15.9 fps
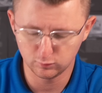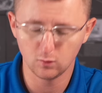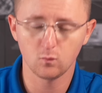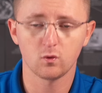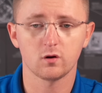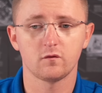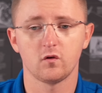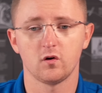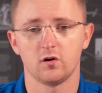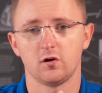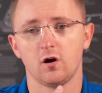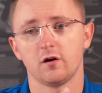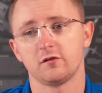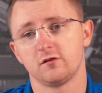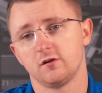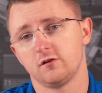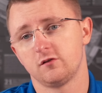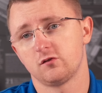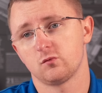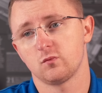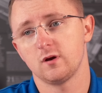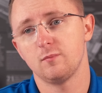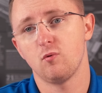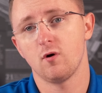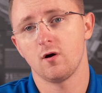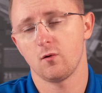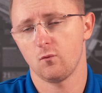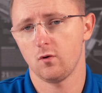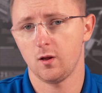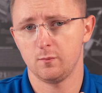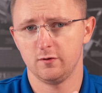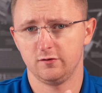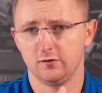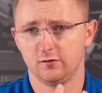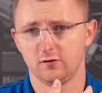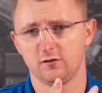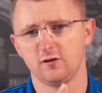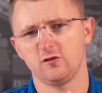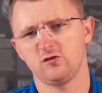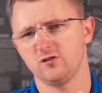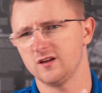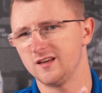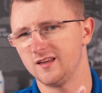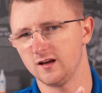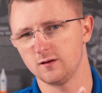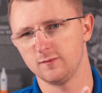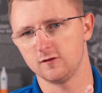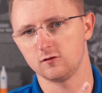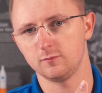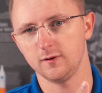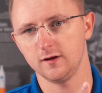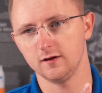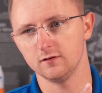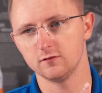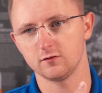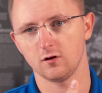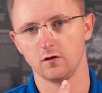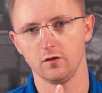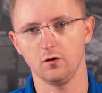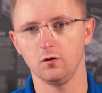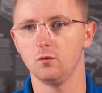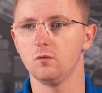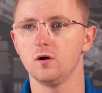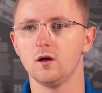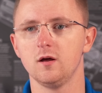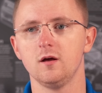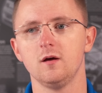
will work for DOCSIS 3.1, which is essentially gigabit speeds, although